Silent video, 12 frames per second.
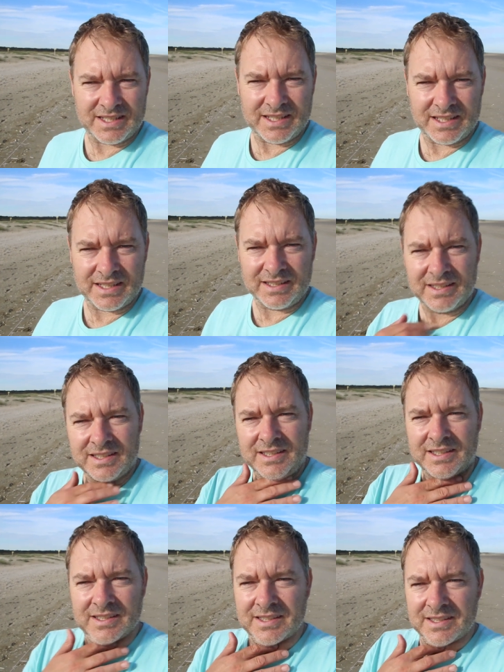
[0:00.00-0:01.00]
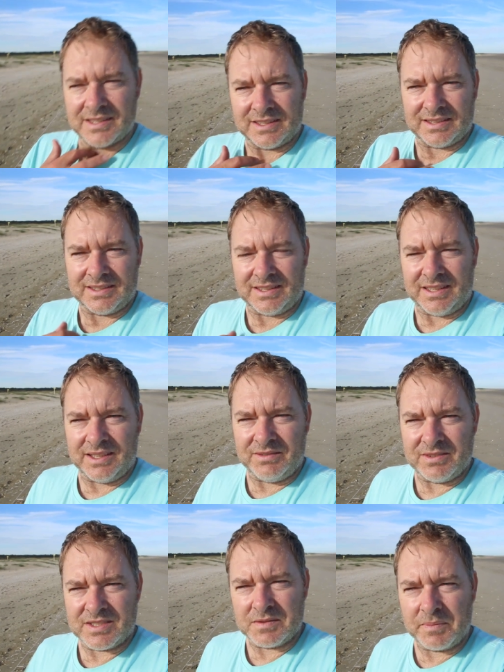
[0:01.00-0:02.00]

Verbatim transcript: uh, it was